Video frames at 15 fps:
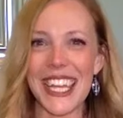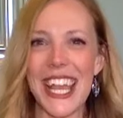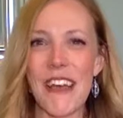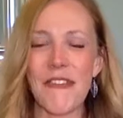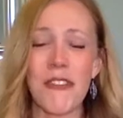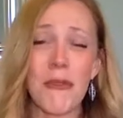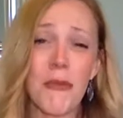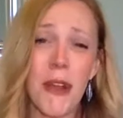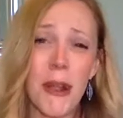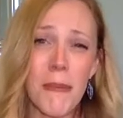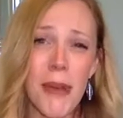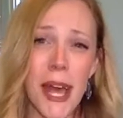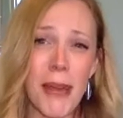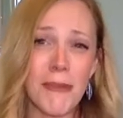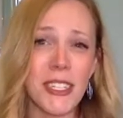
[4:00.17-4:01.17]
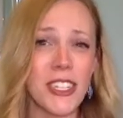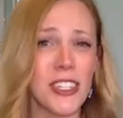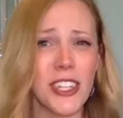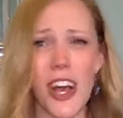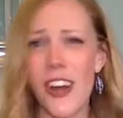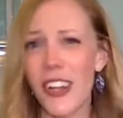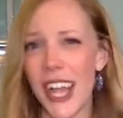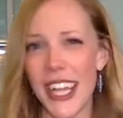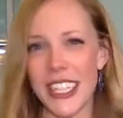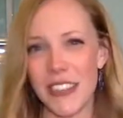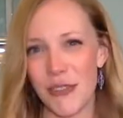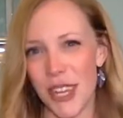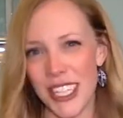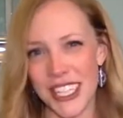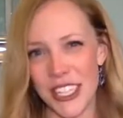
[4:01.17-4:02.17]
Now for warm-ups, there's all kinds
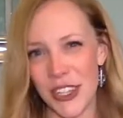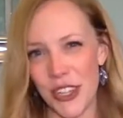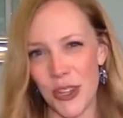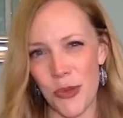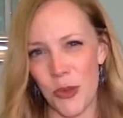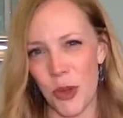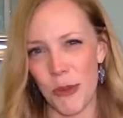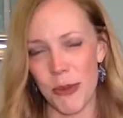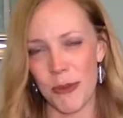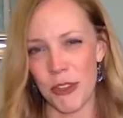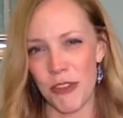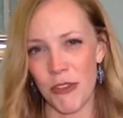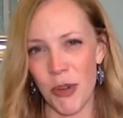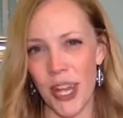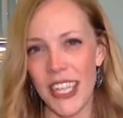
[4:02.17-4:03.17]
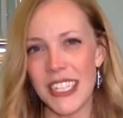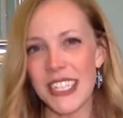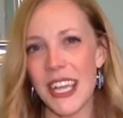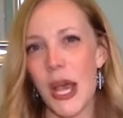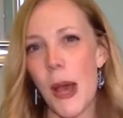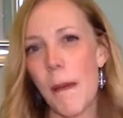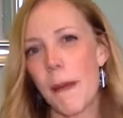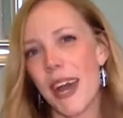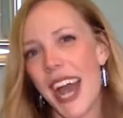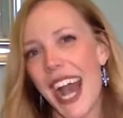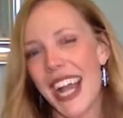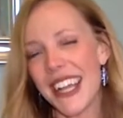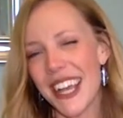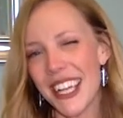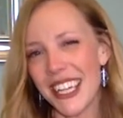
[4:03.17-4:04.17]
of ways that you can warm up your voice, but I
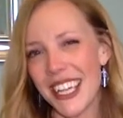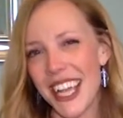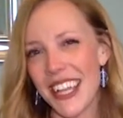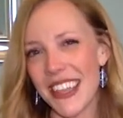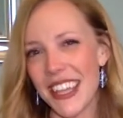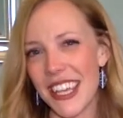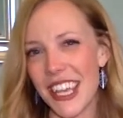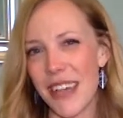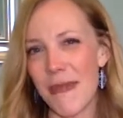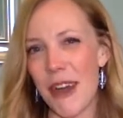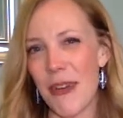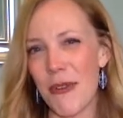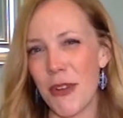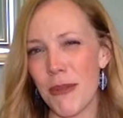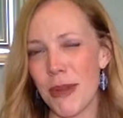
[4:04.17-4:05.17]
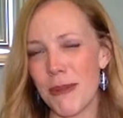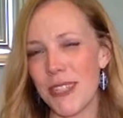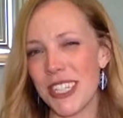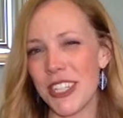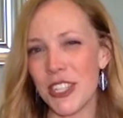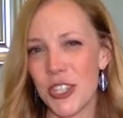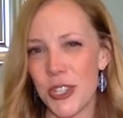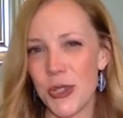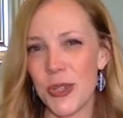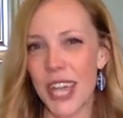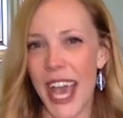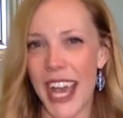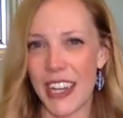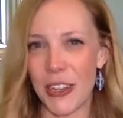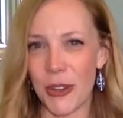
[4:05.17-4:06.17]
kind of like thinking about warm-ups in two
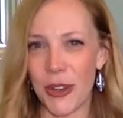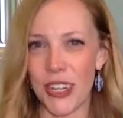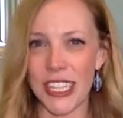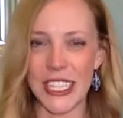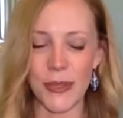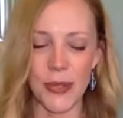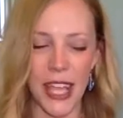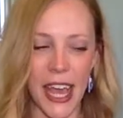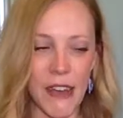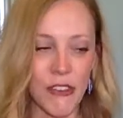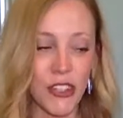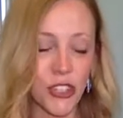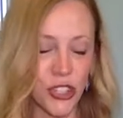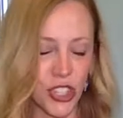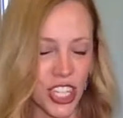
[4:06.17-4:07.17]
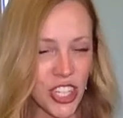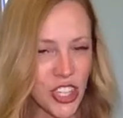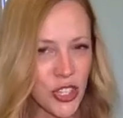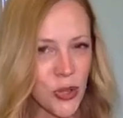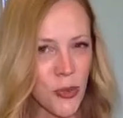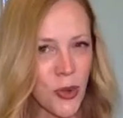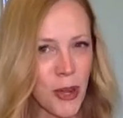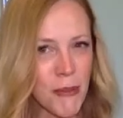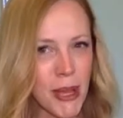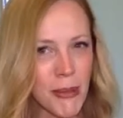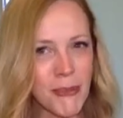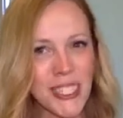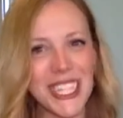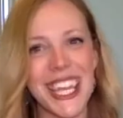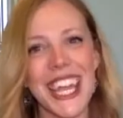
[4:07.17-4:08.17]
categories. We have traditional
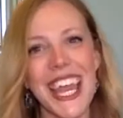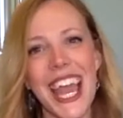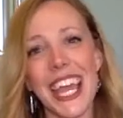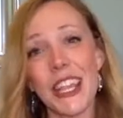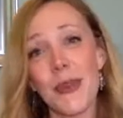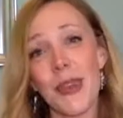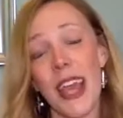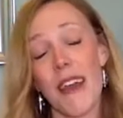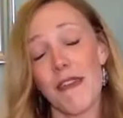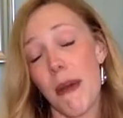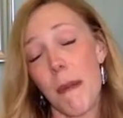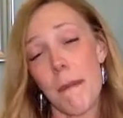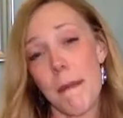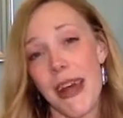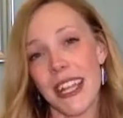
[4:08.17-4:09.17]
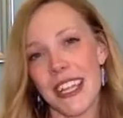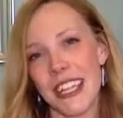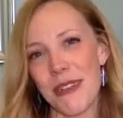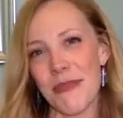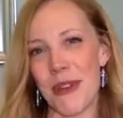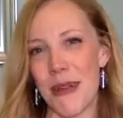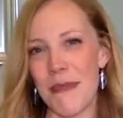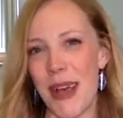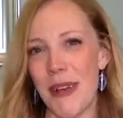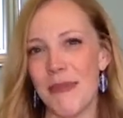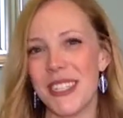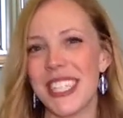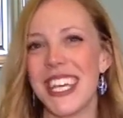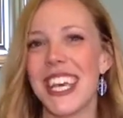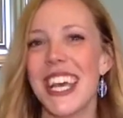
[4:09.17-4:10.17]
warm-ups and then we have melody
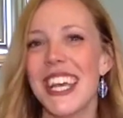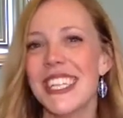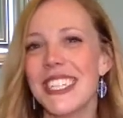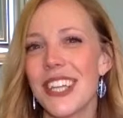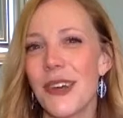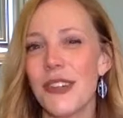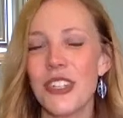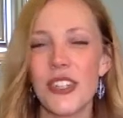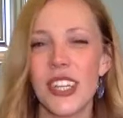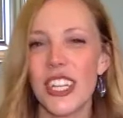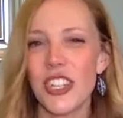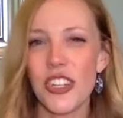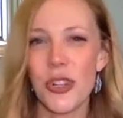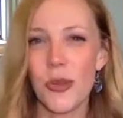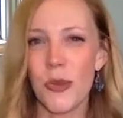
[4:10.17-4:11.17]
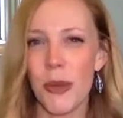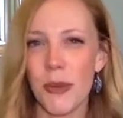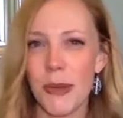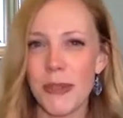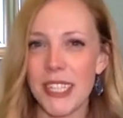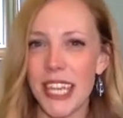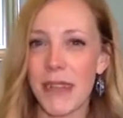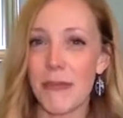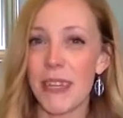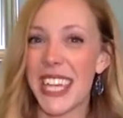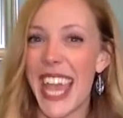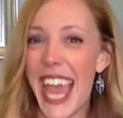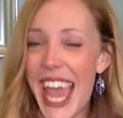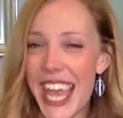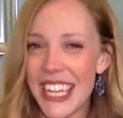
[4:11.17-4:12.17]
warm-ups. So traditional warm-ups can
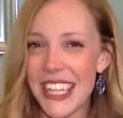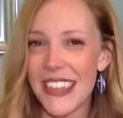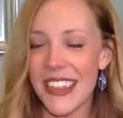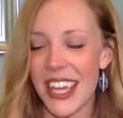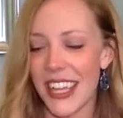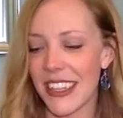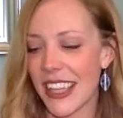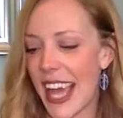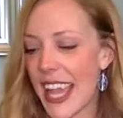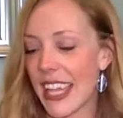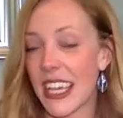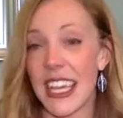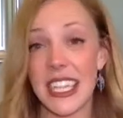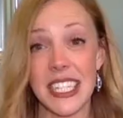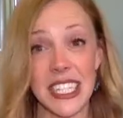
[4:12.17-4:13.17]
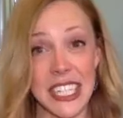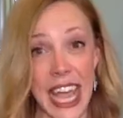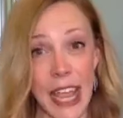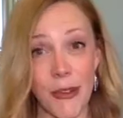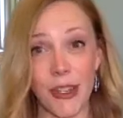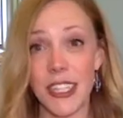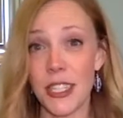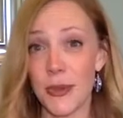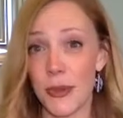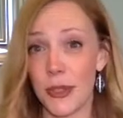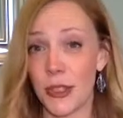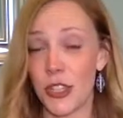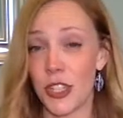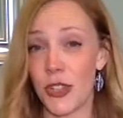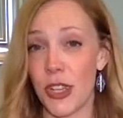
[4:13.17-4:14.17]
be anything like sirens, what we
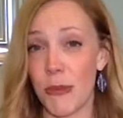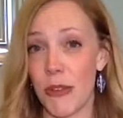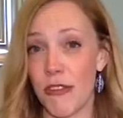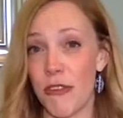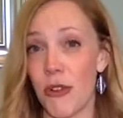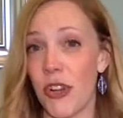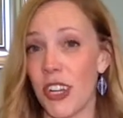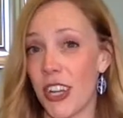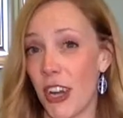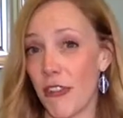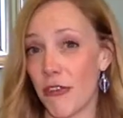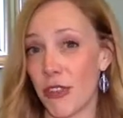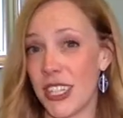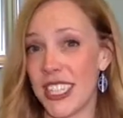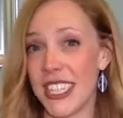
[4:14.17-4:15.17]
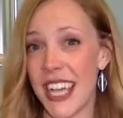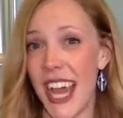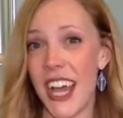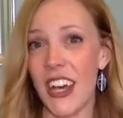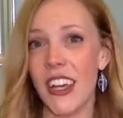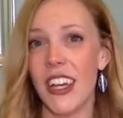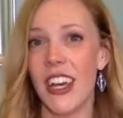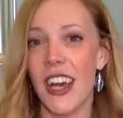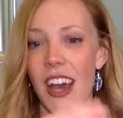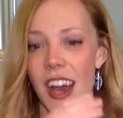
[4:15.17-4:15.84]
were doing before in our freestyle.